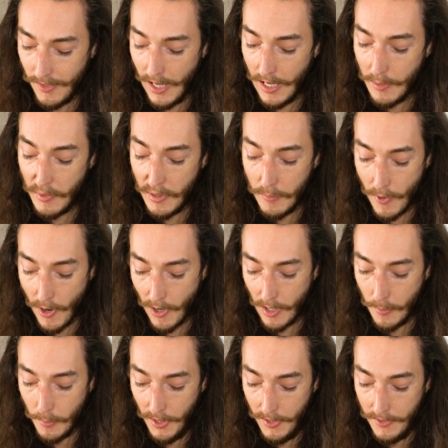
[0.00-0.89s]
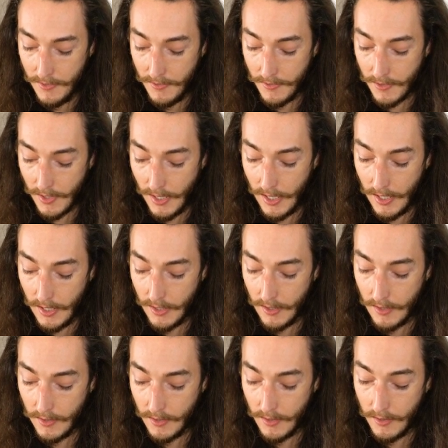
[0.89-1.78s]
AB marker buttons
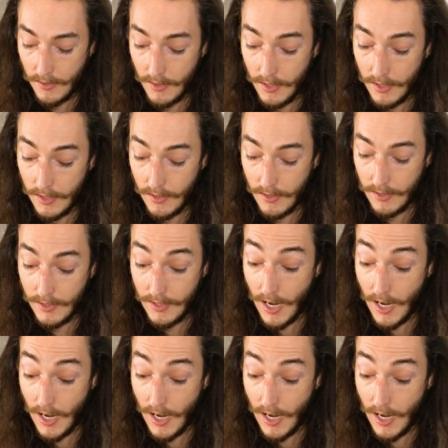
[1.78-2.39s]
and the